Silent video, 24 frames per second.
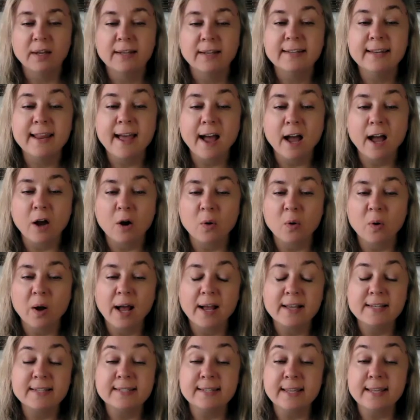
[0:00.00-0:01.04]
Now,
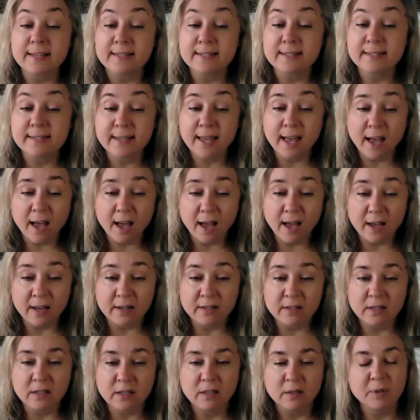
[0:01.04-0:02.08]
I say
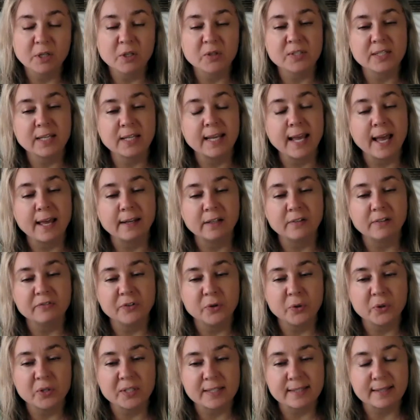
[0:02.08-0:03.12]
sad because, again, at
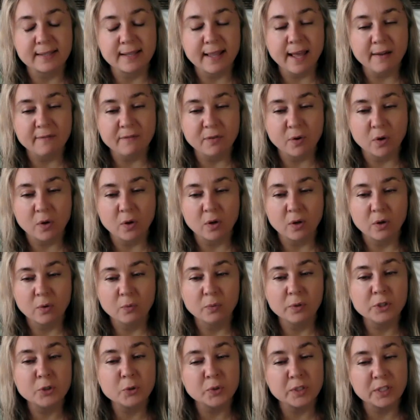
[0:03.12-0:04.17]
focus level,
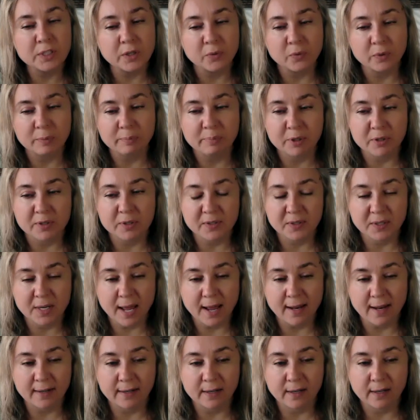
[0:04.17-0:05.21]
we do deal with
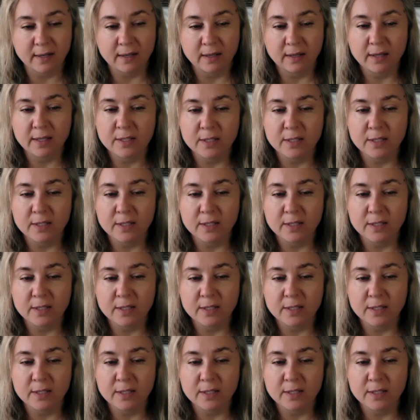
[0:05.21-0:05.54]
personality.